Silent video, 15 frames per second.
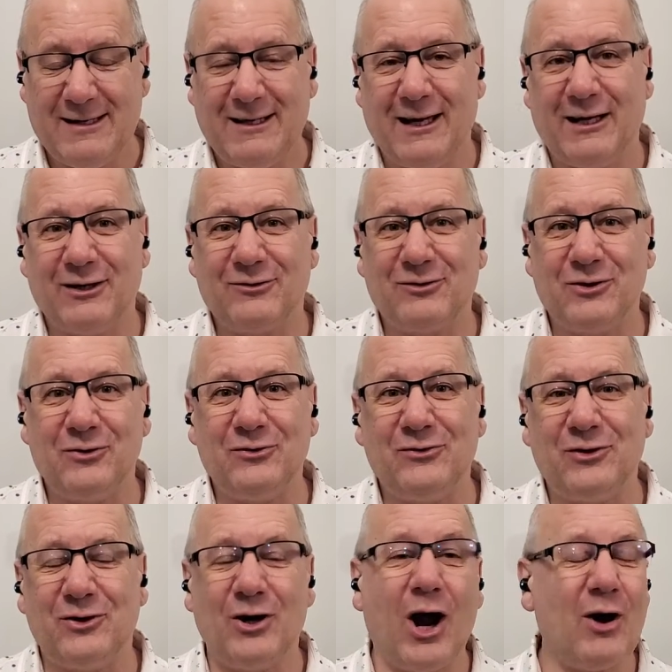an excuse
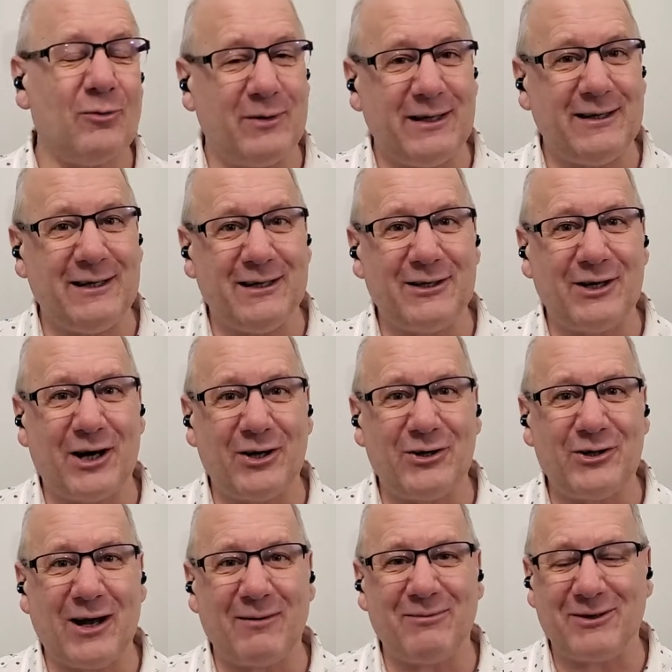to not read the entire
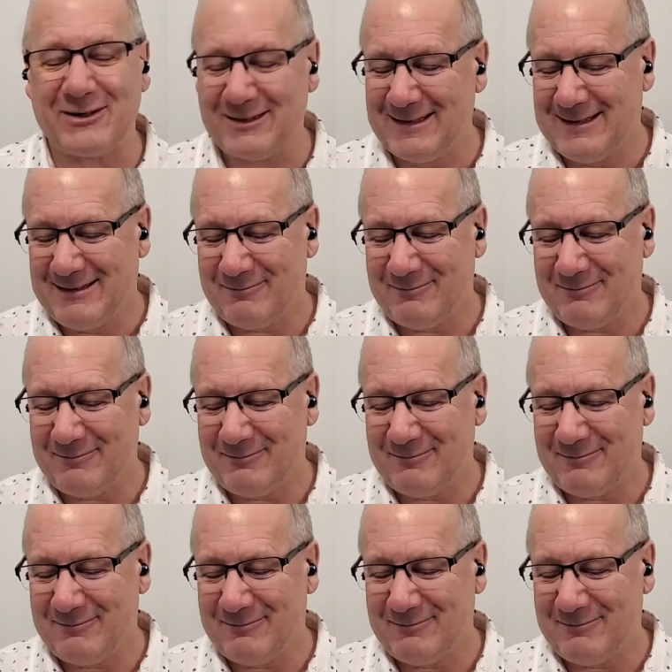chapter.